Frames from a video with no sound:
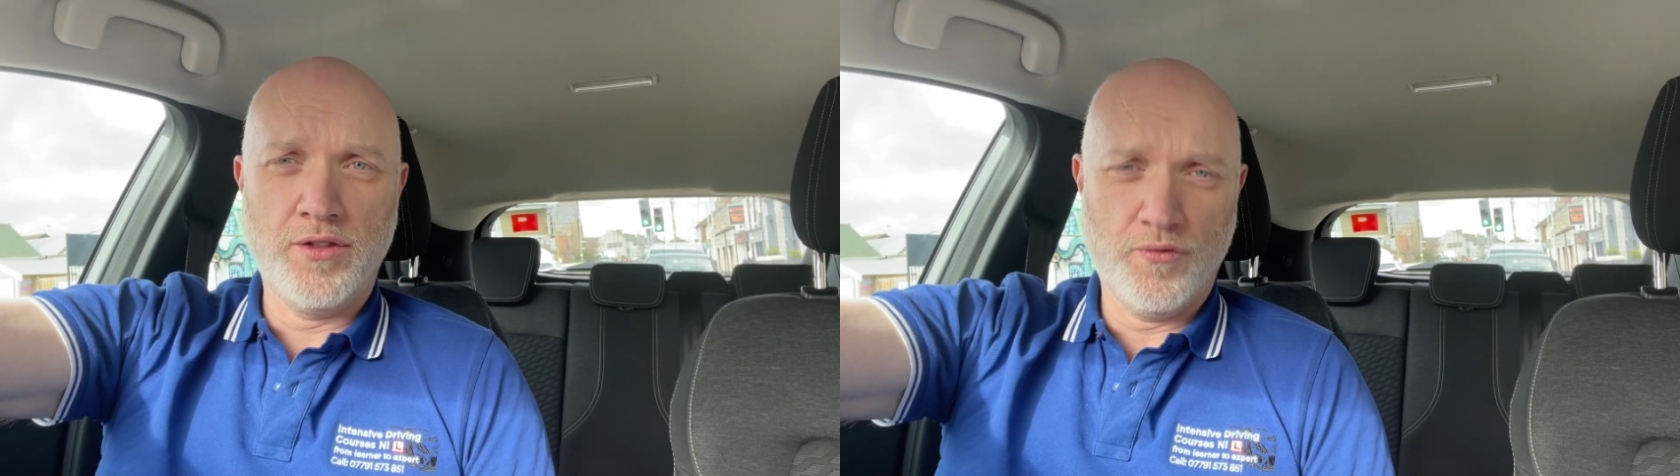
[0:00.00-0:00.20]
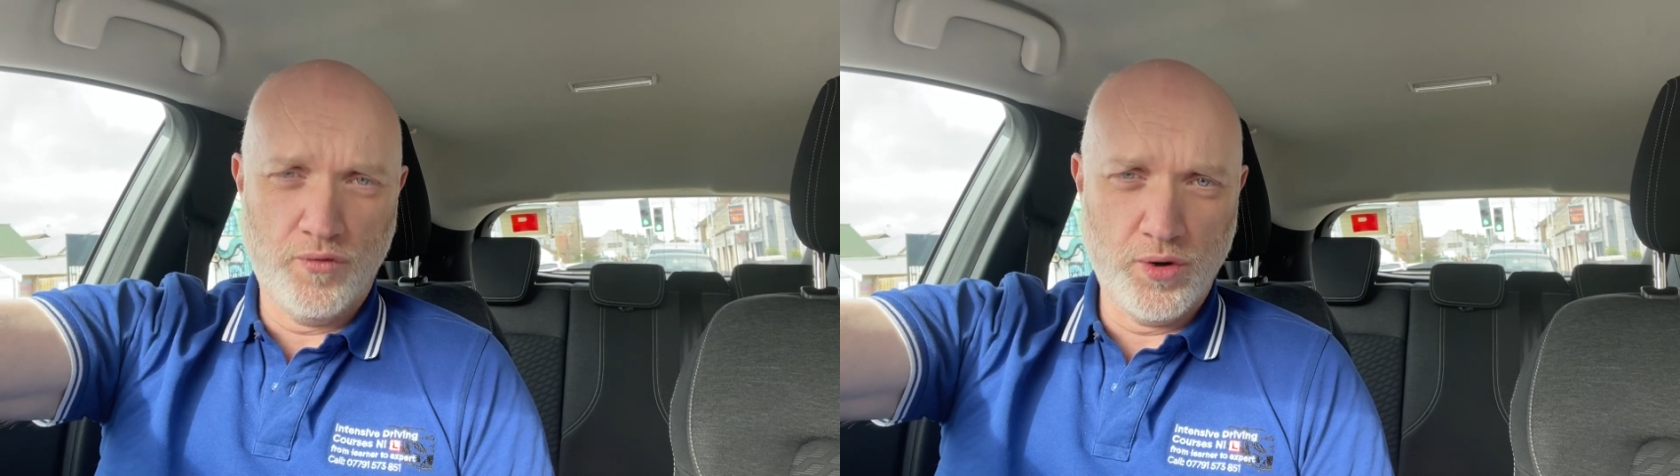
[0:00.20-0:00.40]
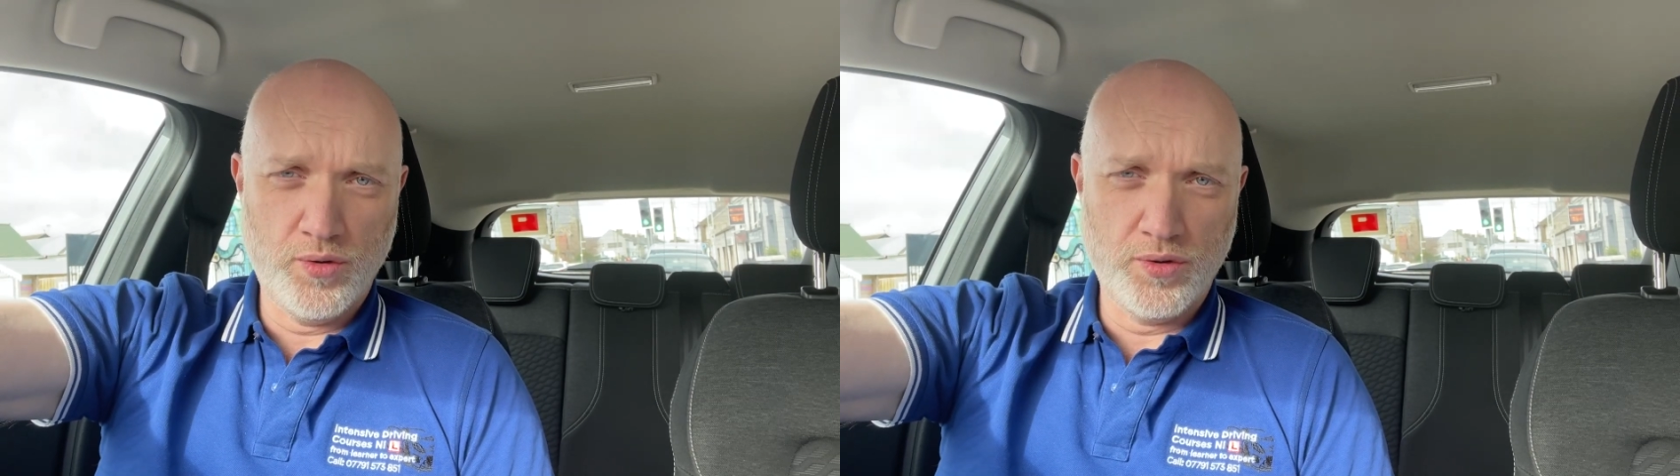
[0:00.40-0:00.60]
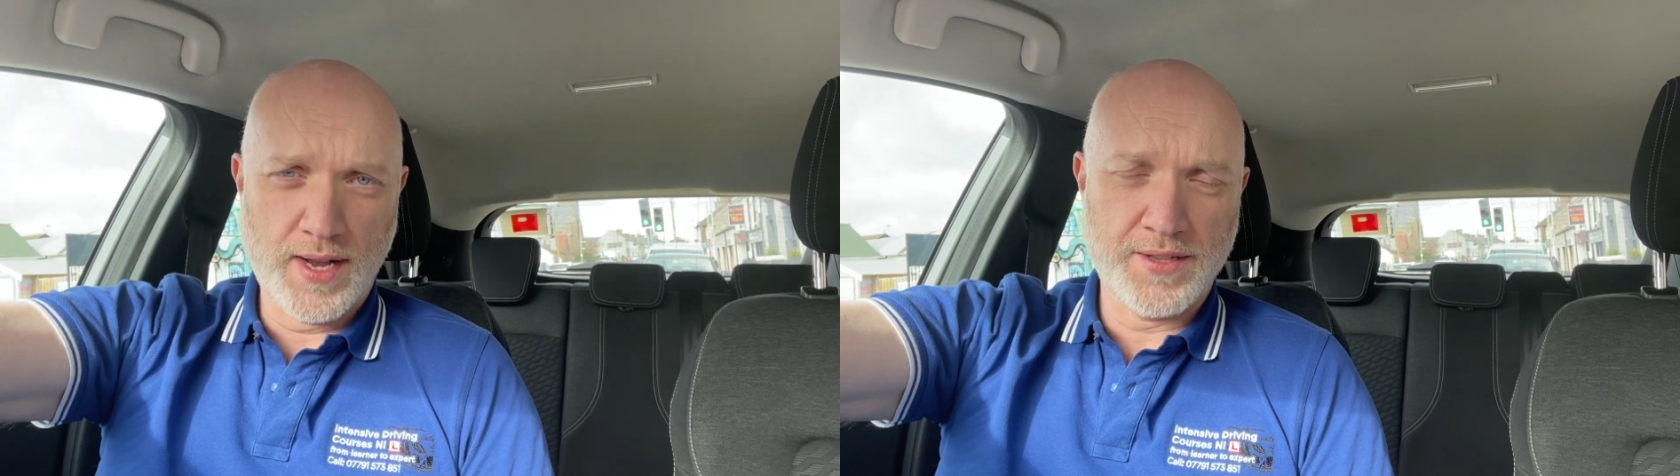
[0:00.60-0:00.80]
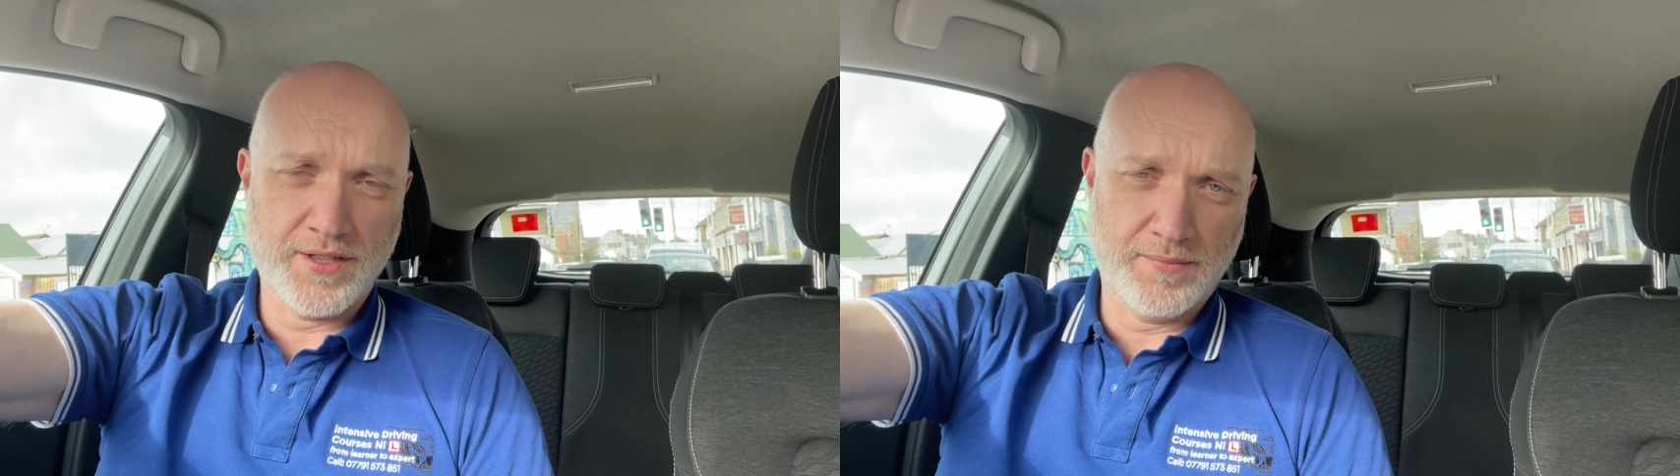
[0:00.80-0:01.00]
the road,
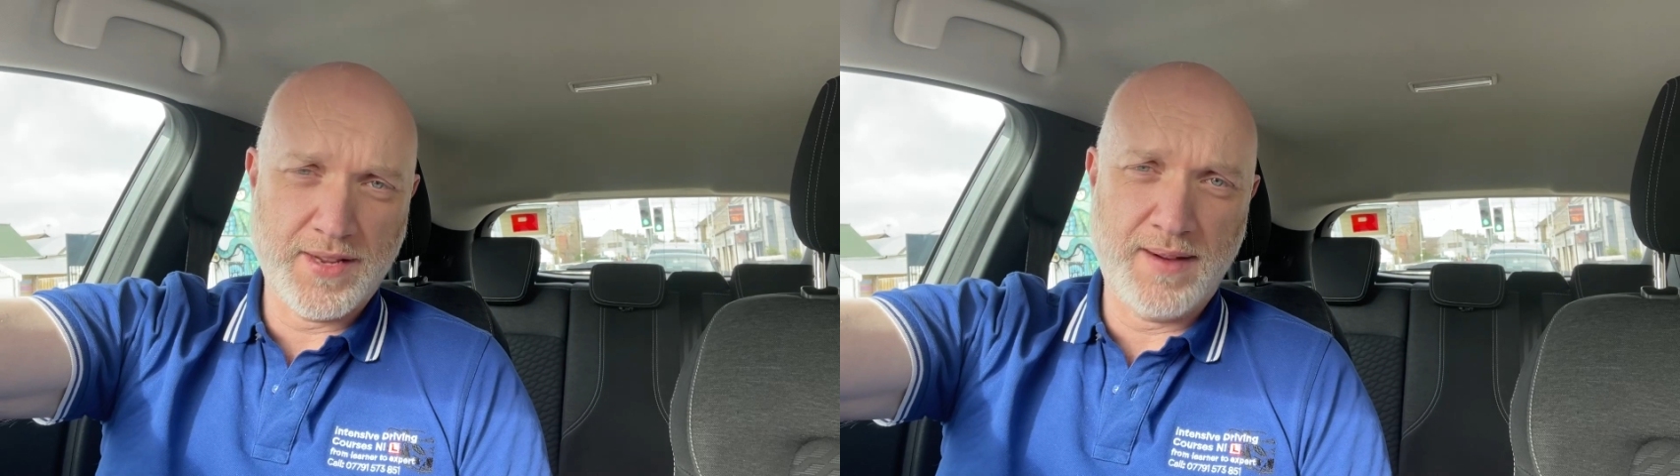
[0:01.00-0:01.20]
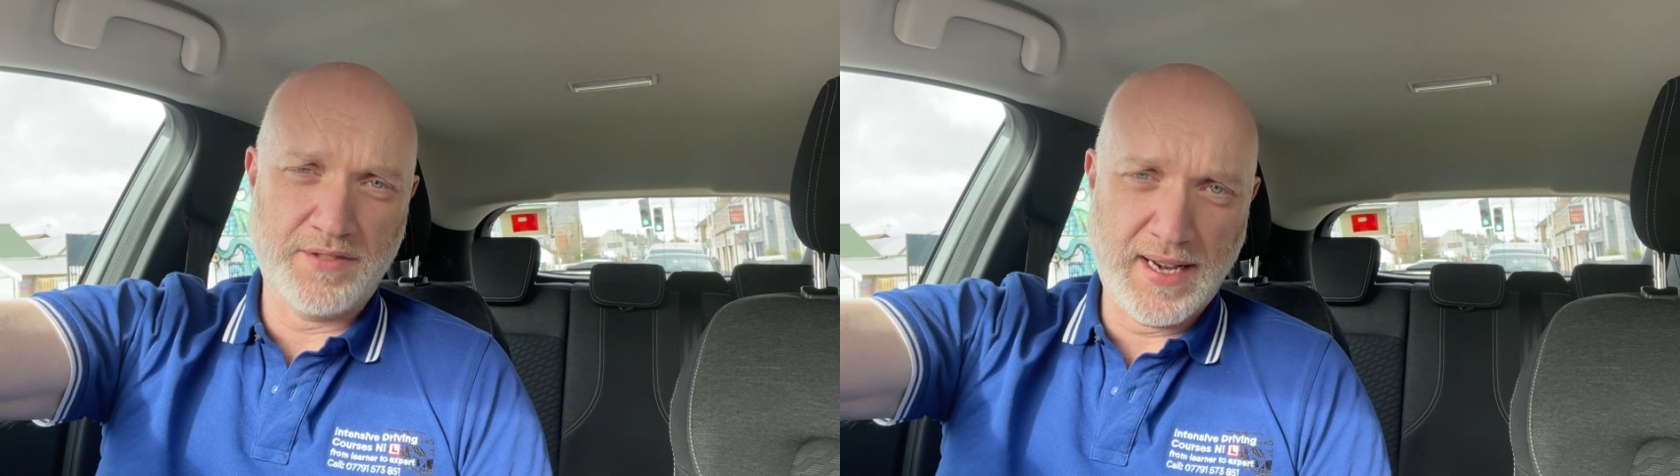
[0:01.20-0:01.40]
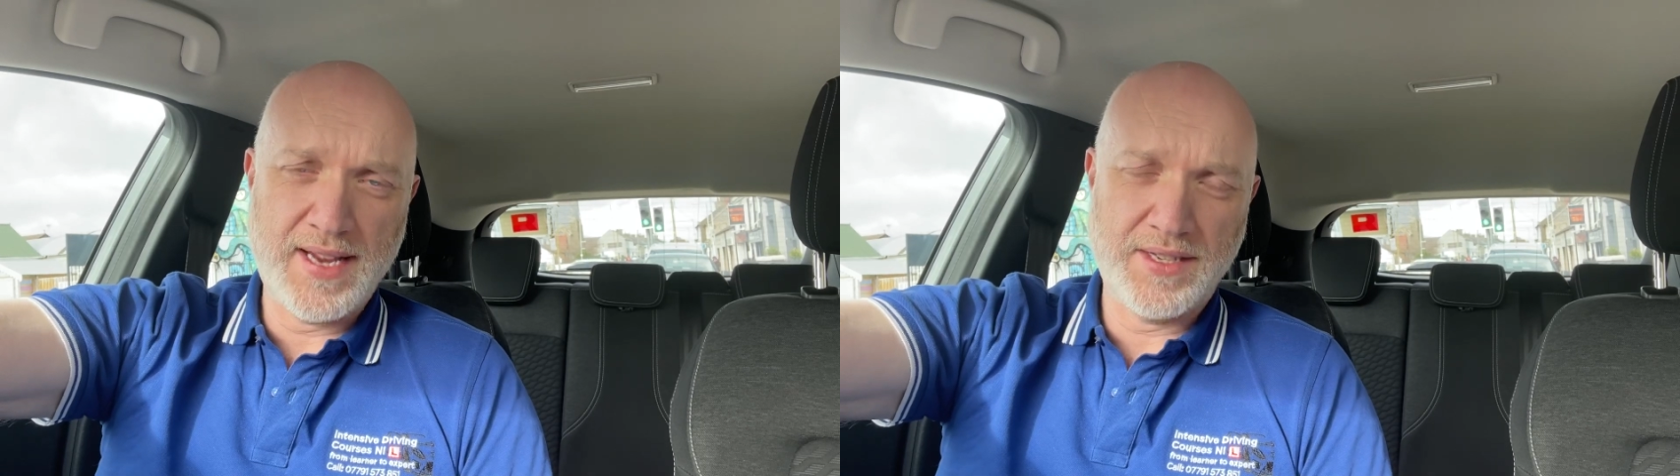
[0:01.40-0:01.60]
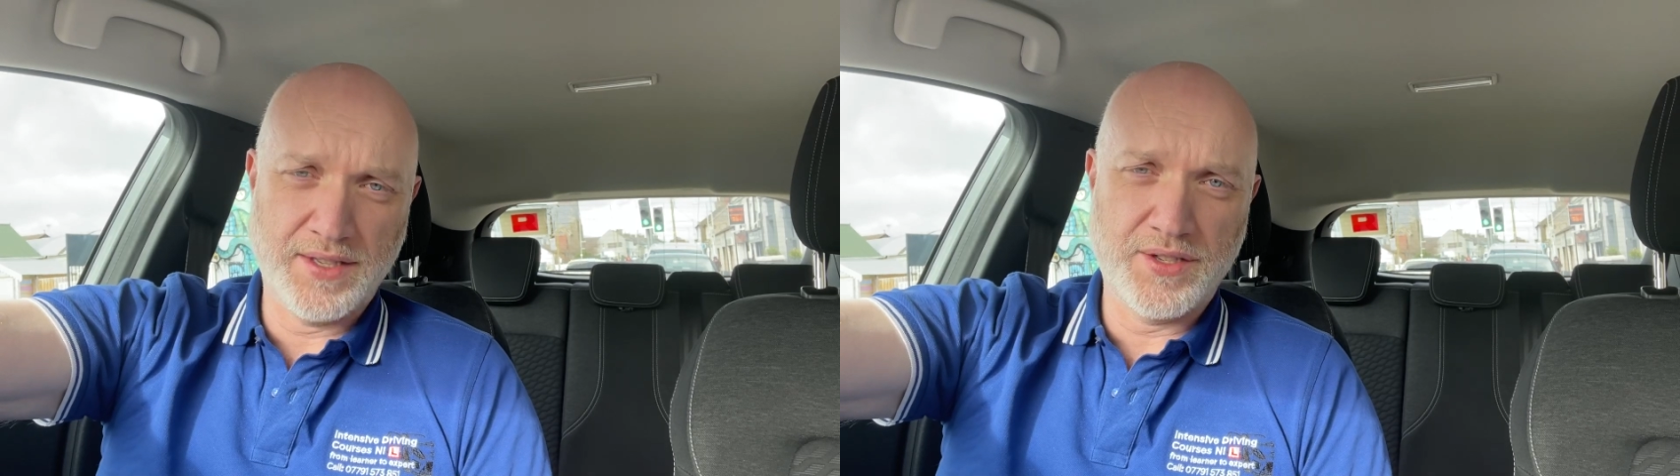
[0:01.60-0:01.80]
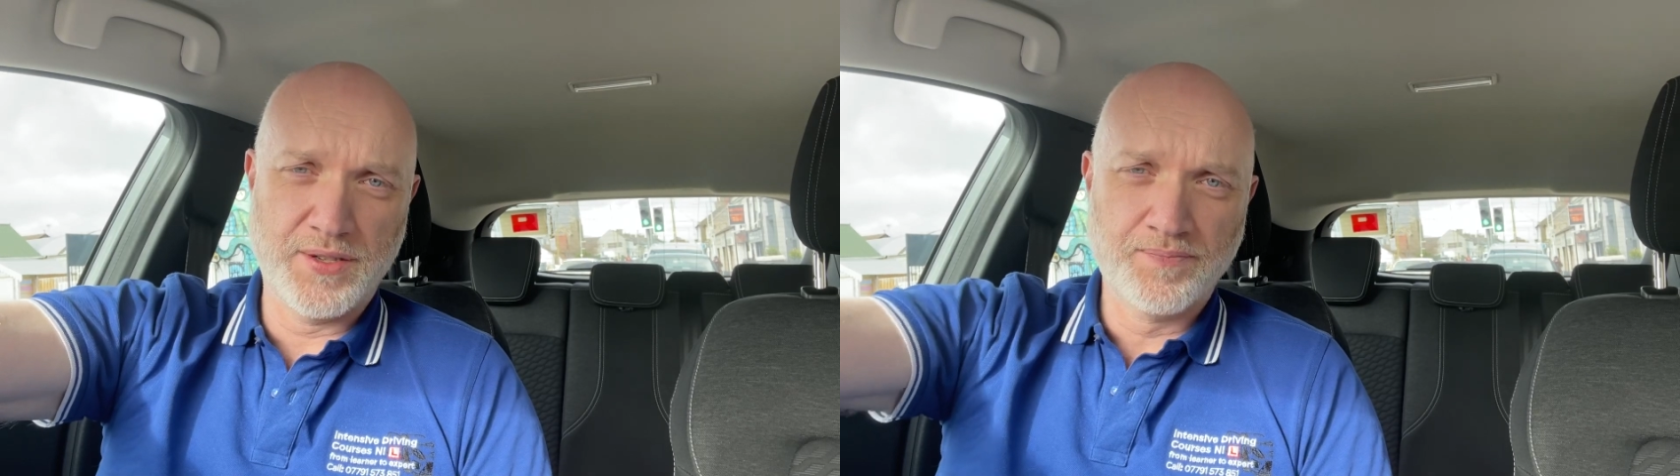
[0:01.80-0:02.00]
and sometimes the
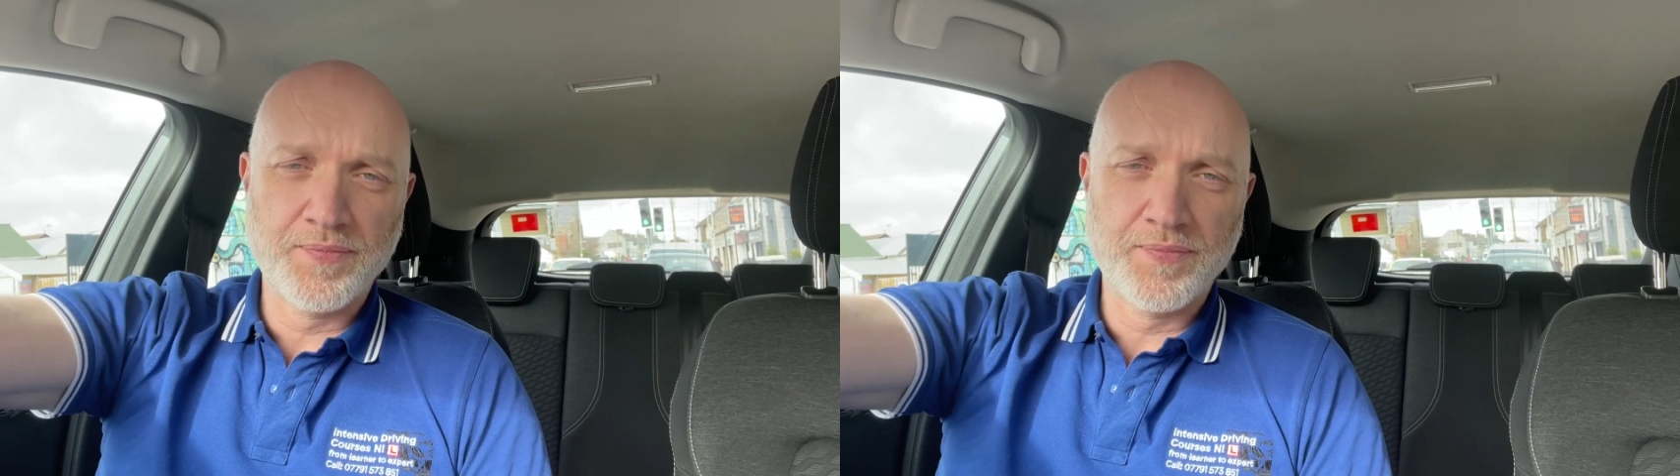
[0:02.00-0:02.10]
license.